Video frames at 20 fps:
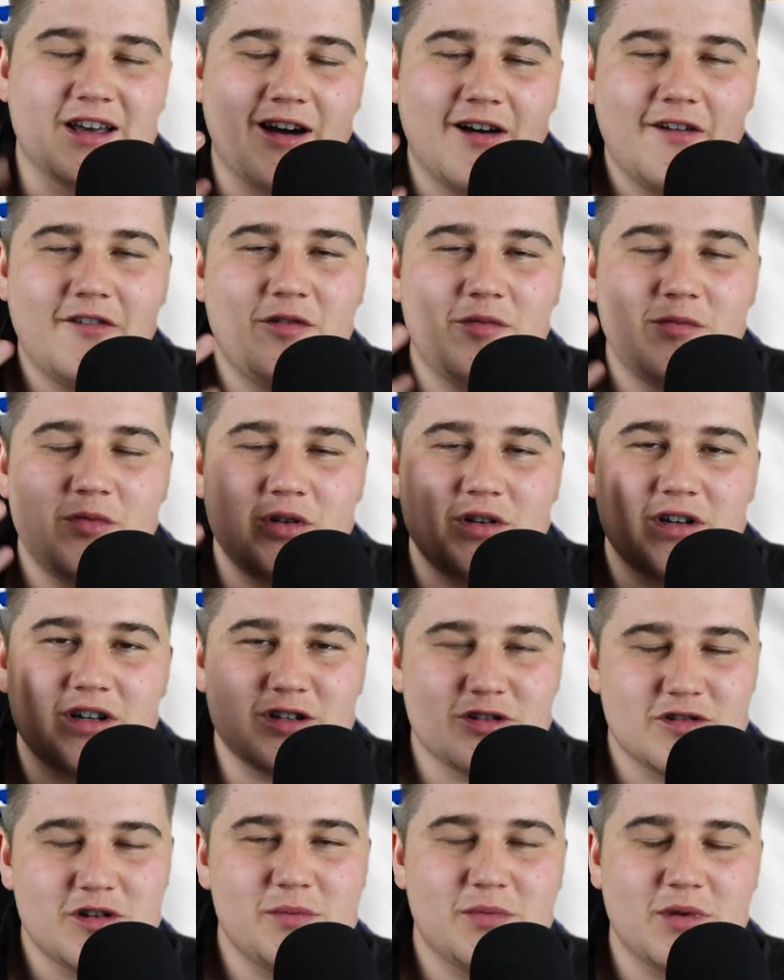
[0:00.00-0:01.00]
government
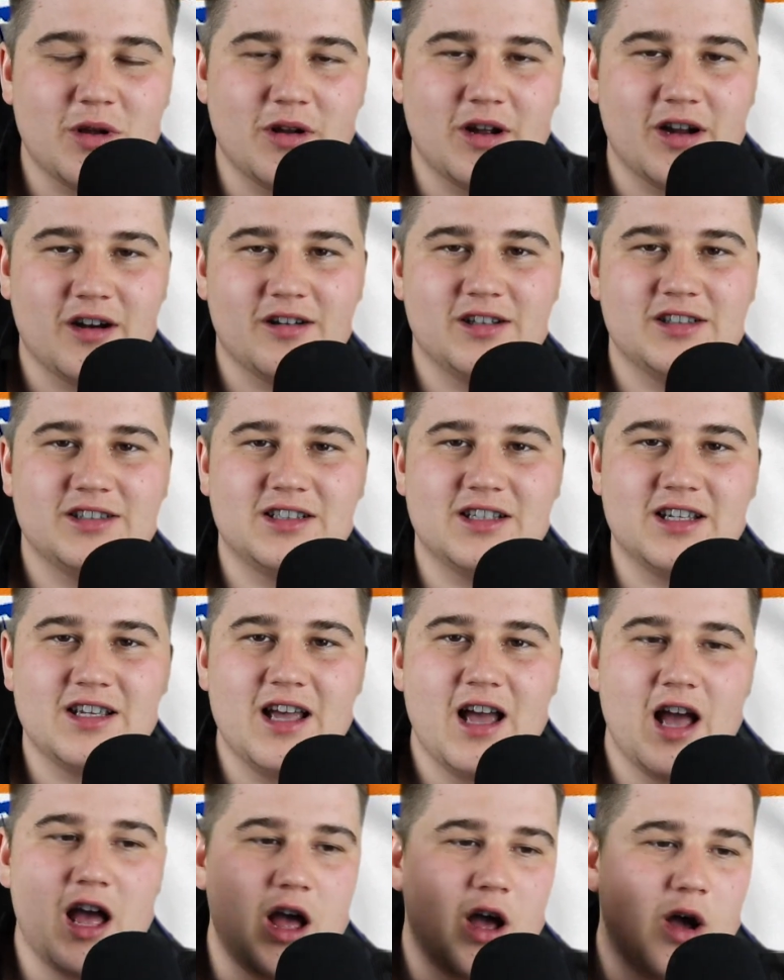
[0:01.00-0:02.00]

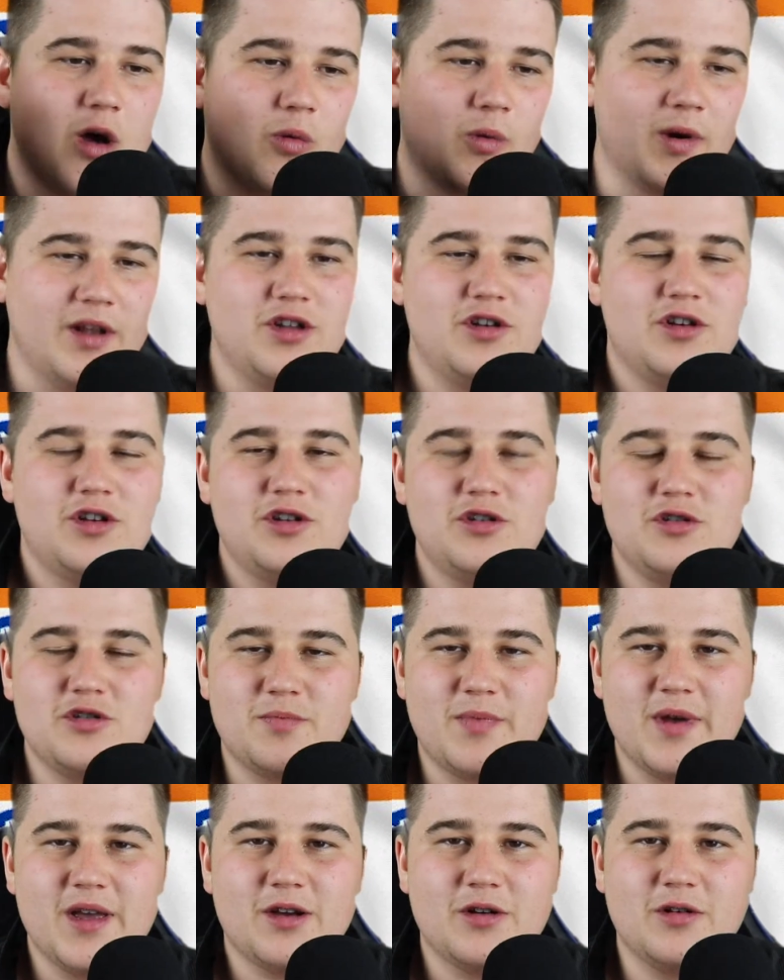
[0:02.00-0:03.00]
cryptocurrency when you can use
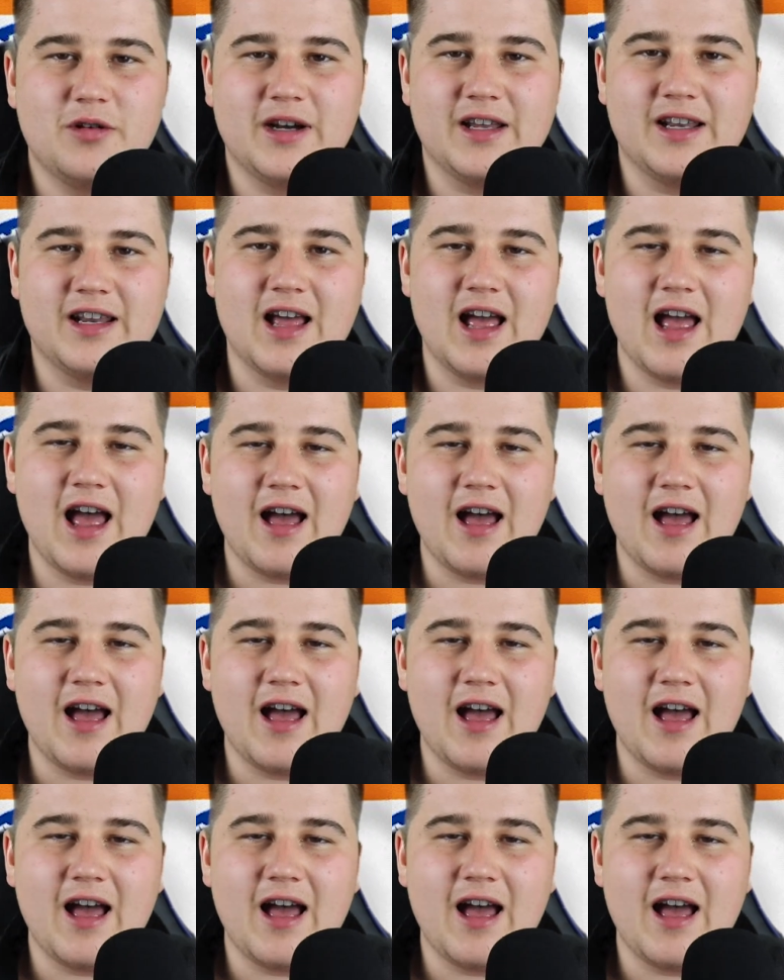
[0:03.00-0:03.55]
Bitcoin?